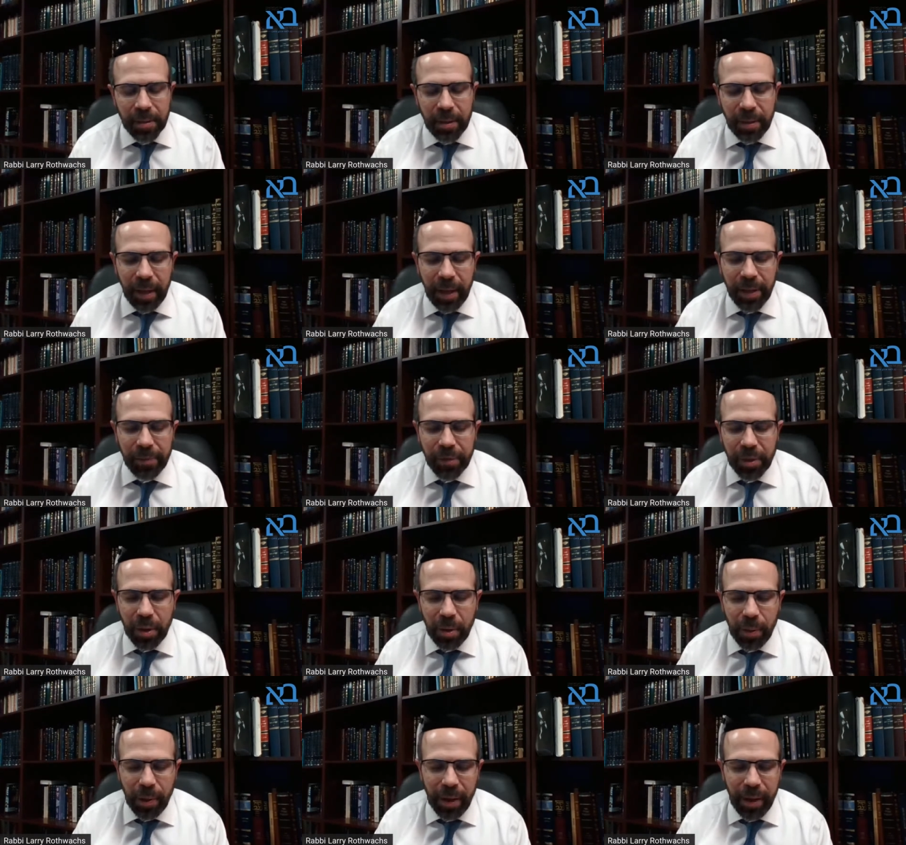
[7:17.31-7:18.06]
They have
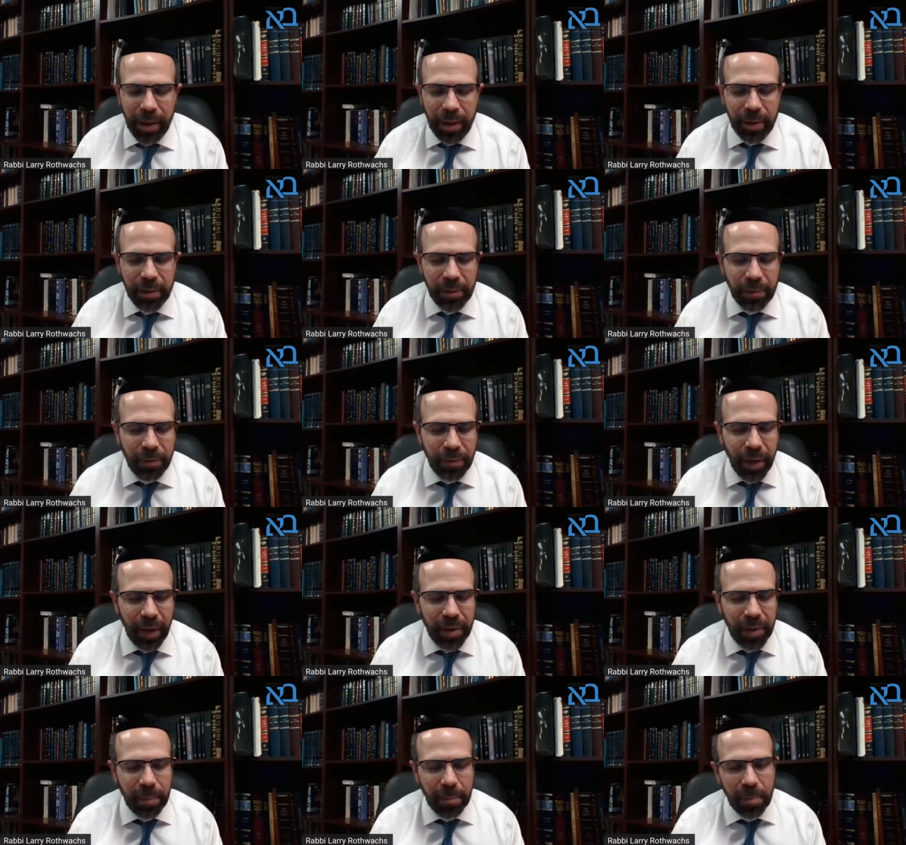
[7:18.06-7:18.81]
to go ahead and
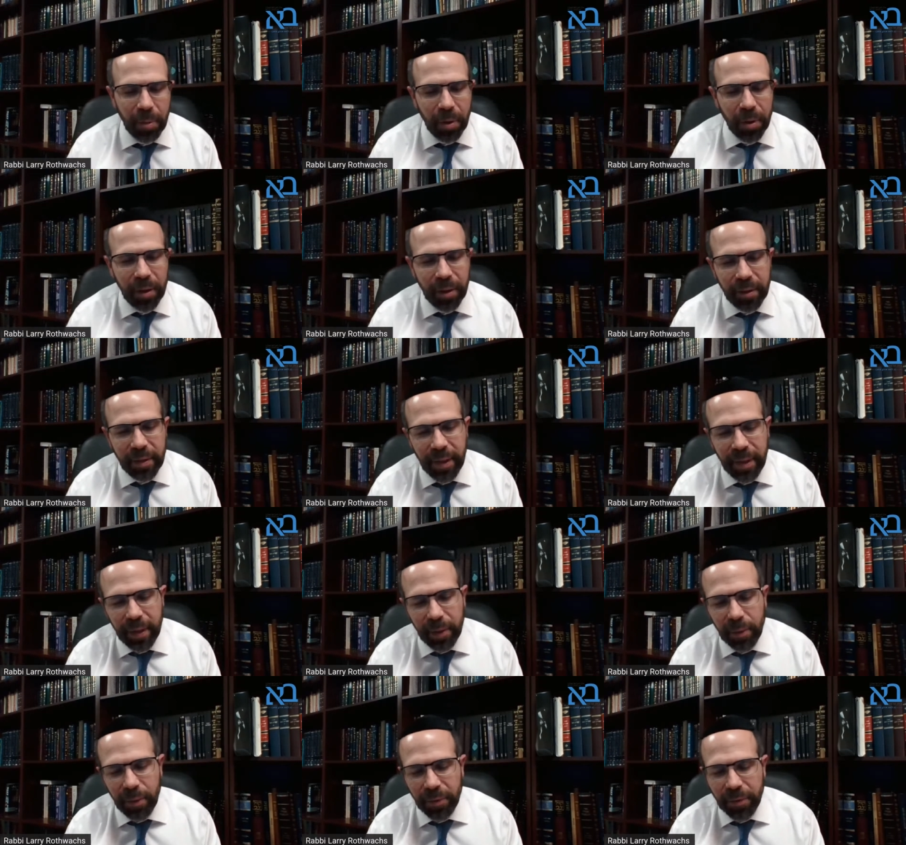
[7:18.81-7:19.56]
find a book and
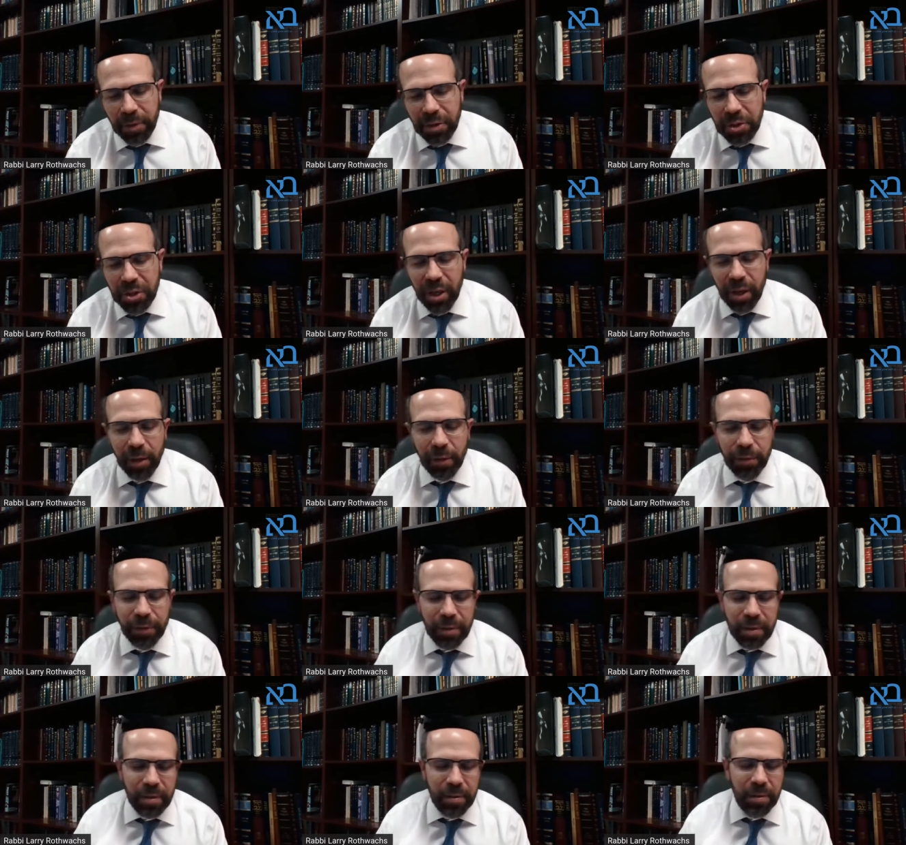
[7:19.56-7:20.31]
take it off the
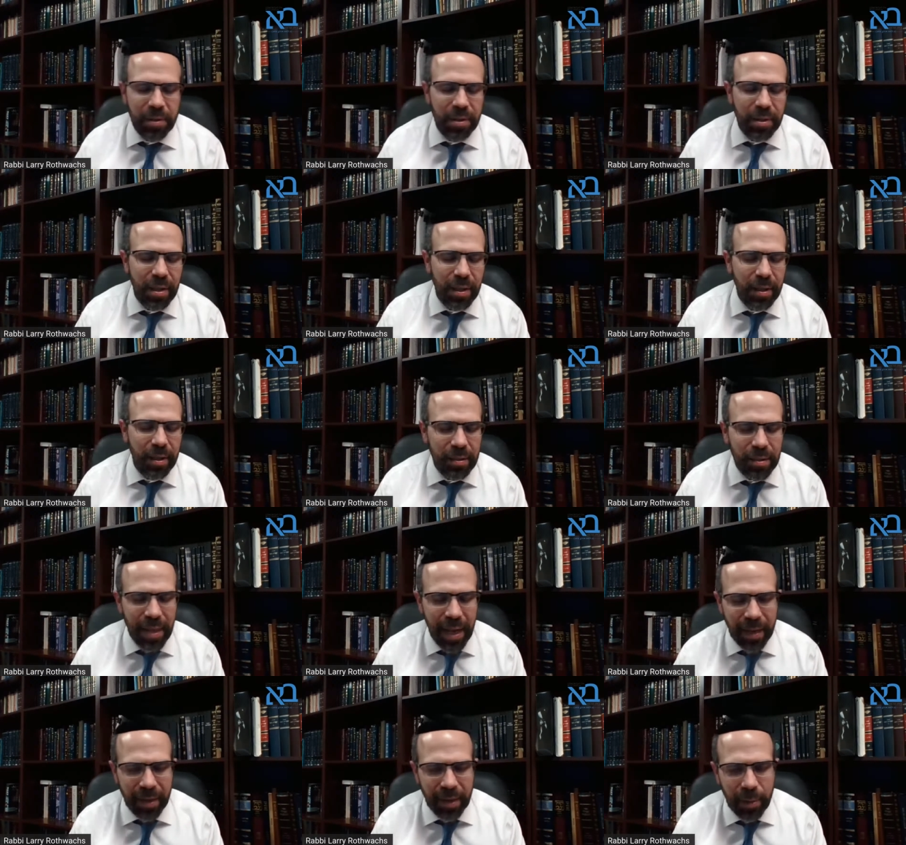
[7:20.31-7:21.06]
shelf and to see
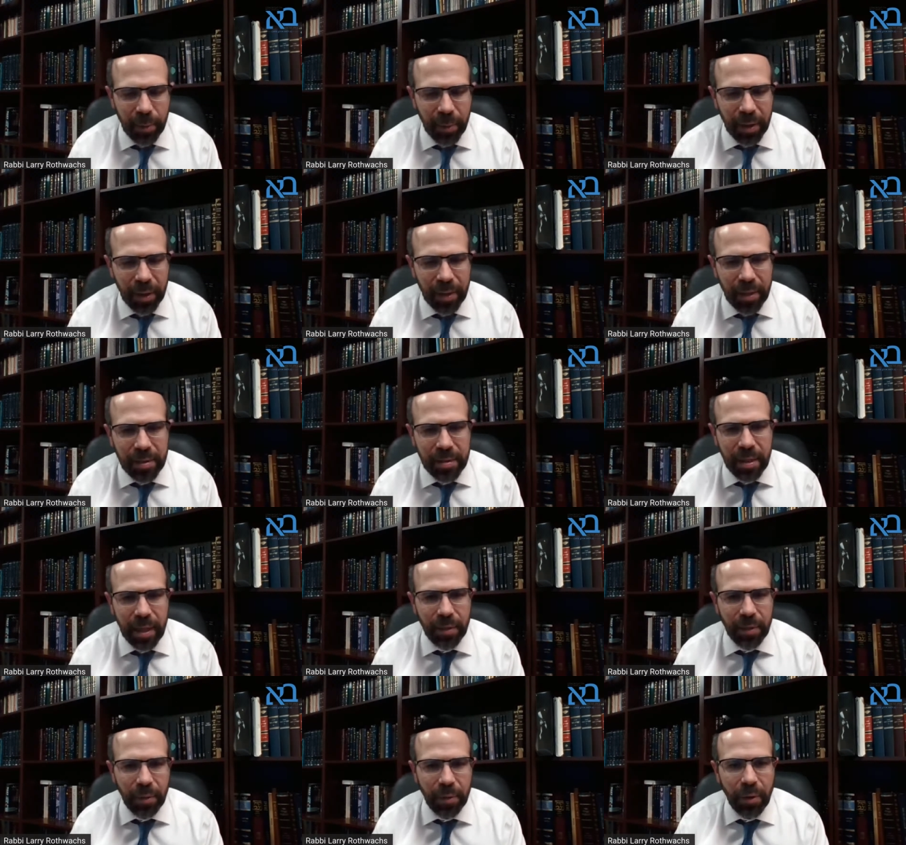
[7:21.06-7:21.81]
exactly what it
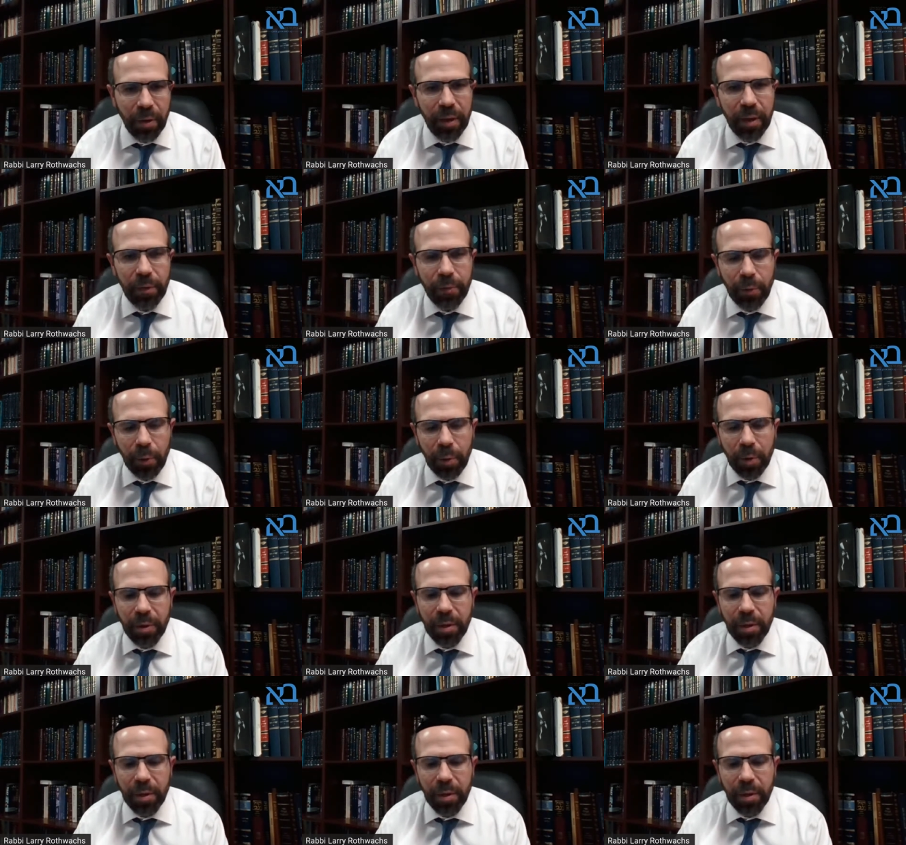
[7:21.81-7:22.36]
is that they're looking for,